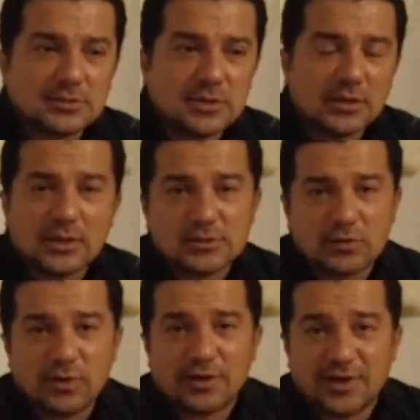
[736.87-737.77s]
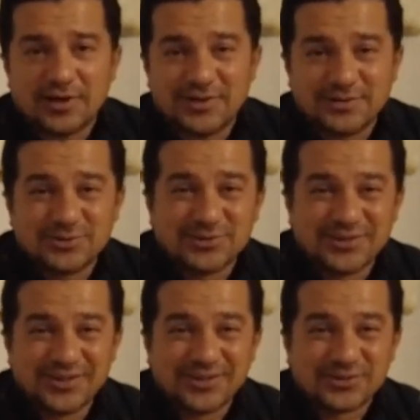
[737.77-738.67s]
And that's how I got into the
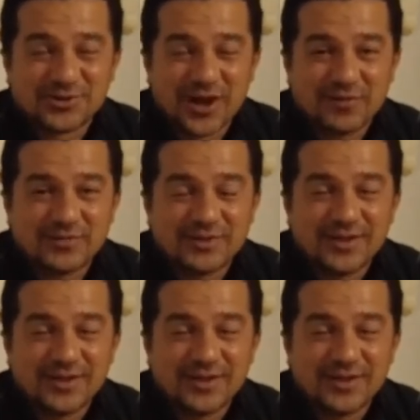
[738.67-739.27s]
leather craft.